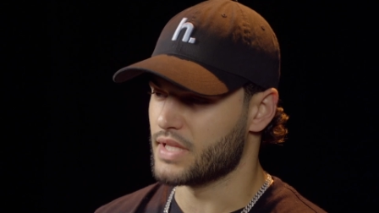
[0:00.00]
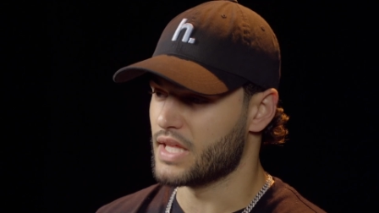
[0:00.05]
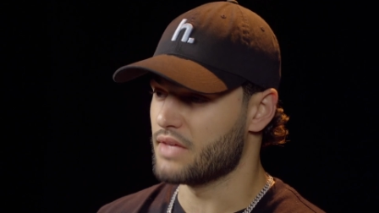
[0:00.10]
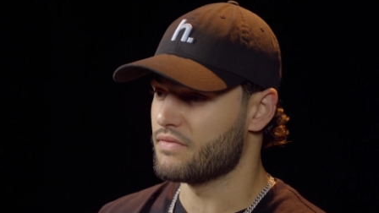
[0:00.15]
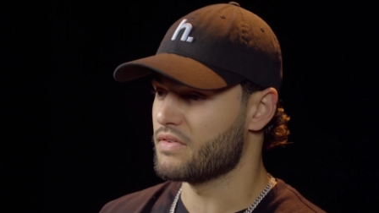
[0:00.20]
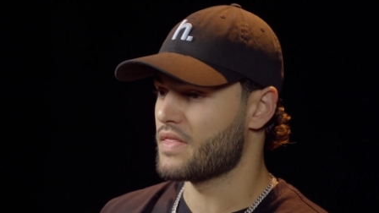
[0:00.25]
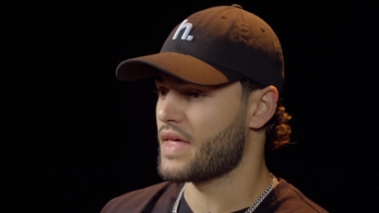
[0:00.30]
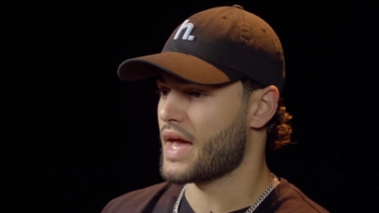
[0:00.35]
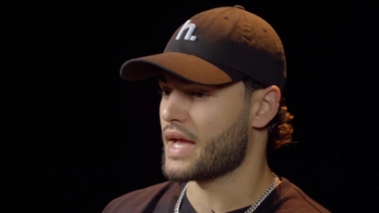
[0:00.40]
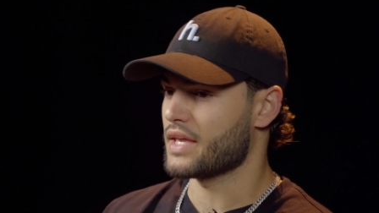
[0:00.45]

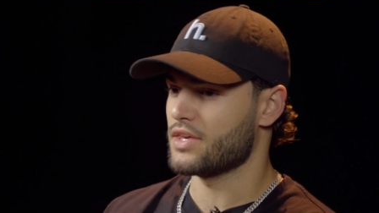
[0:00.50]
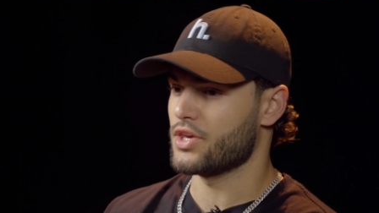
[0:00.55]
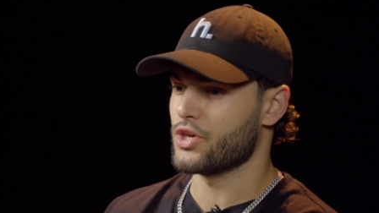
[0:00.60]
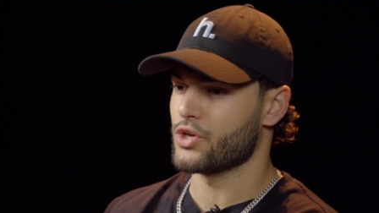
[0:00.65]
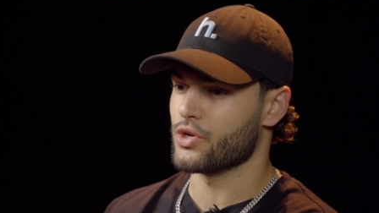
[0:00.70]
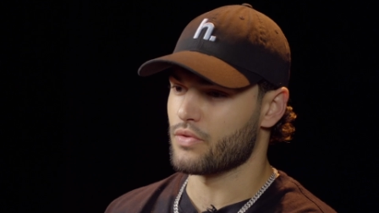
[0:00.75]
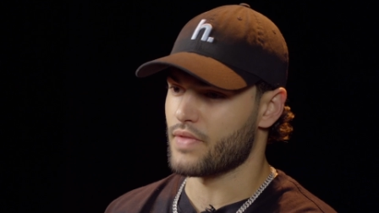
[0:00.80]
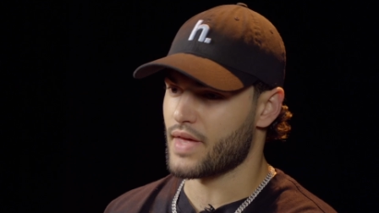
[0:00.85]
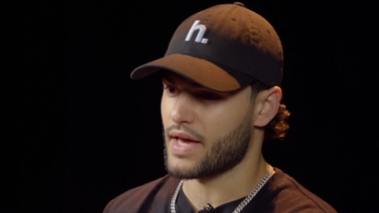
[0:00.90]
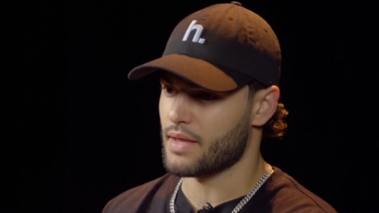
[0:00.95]
leaving that
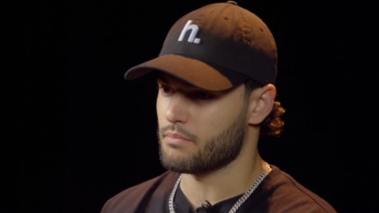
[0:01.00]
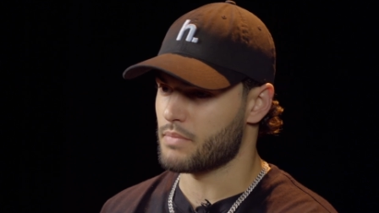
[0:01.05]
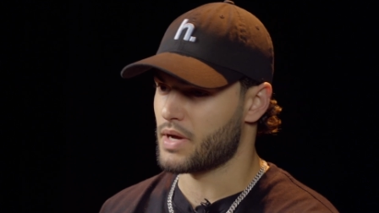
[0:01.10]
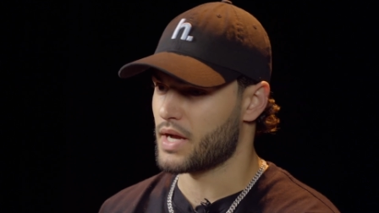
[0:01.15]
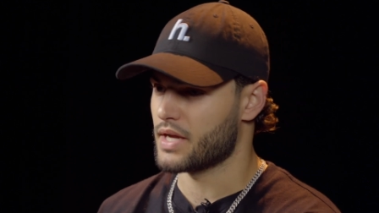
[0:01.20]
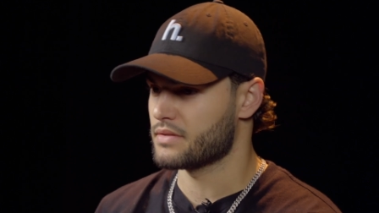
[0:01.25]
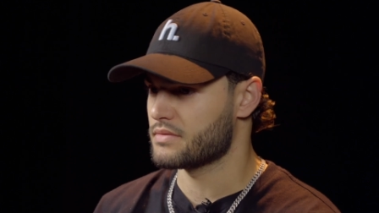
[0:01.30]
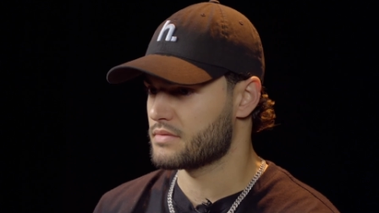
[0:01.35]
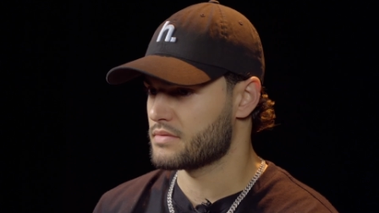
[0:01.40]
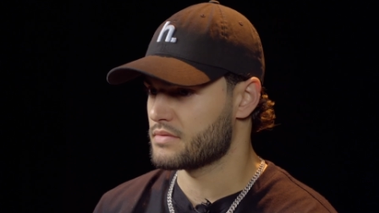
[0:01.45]
year that
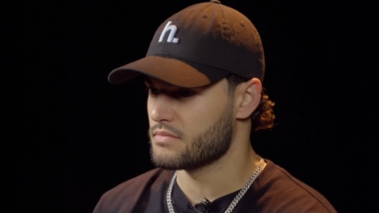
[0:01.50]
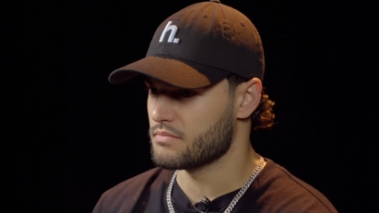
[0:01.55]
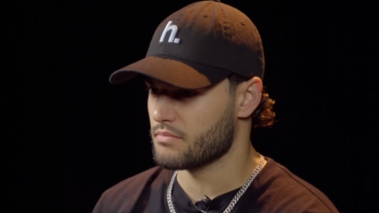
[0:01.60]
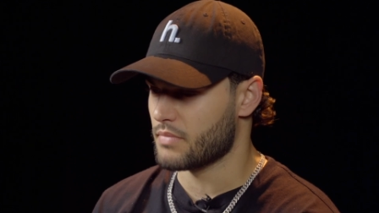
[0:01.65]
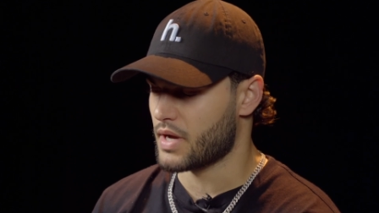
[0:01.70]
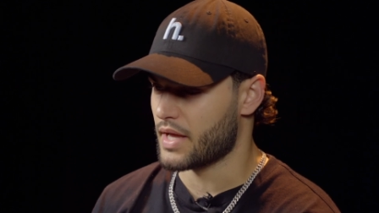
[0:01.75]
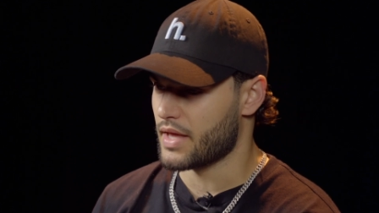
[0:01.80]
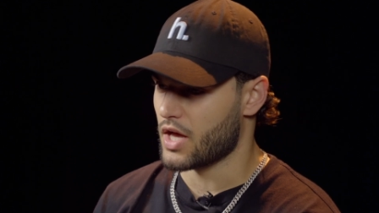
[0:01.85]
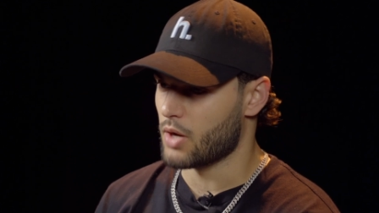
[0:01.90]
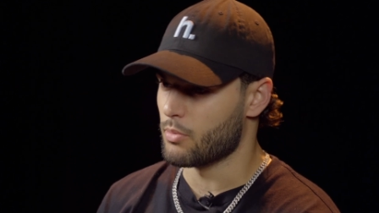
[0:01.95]
my,
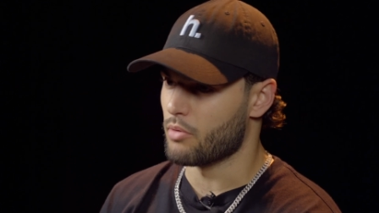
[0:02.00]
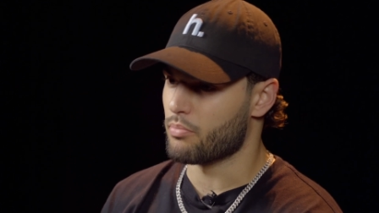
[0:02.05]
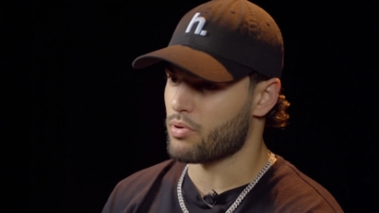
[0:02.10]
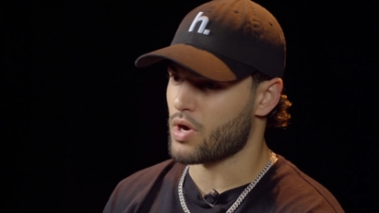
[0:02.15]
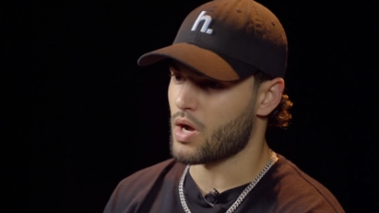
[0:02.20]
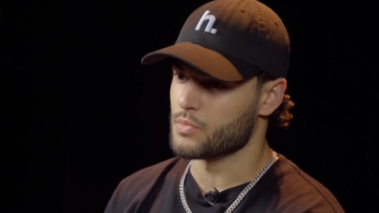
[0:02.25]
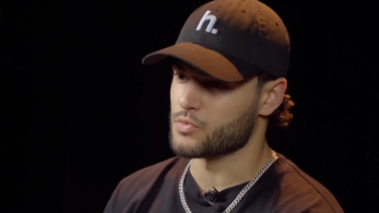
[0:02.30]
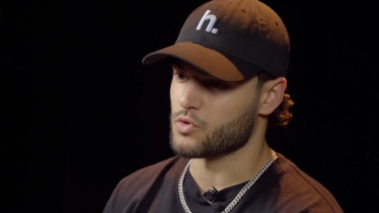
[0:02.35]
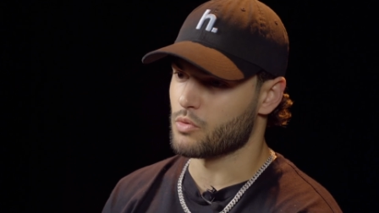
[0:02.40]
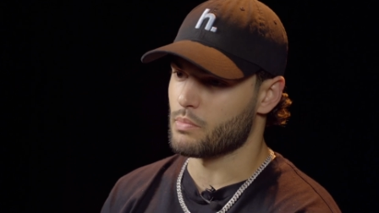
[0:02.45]
my elbow
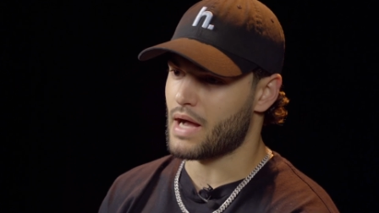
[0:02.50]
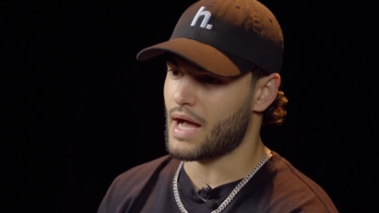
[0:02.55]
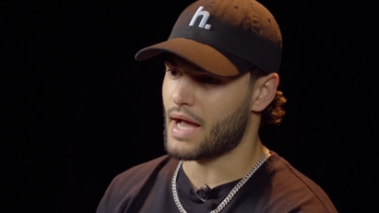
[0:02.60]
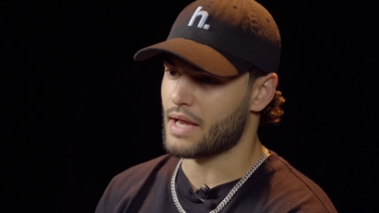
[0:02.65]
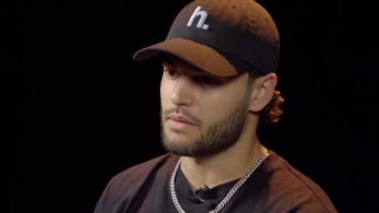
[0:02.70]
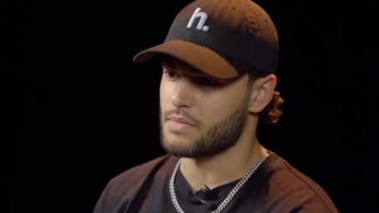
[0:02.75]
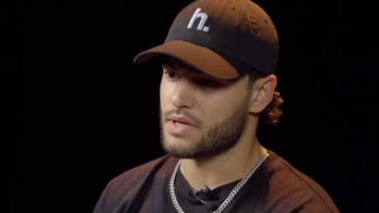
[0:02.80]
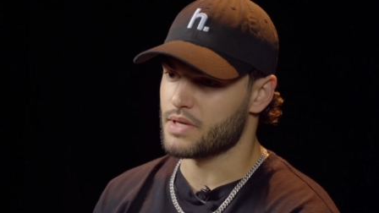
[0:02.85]
problems were behind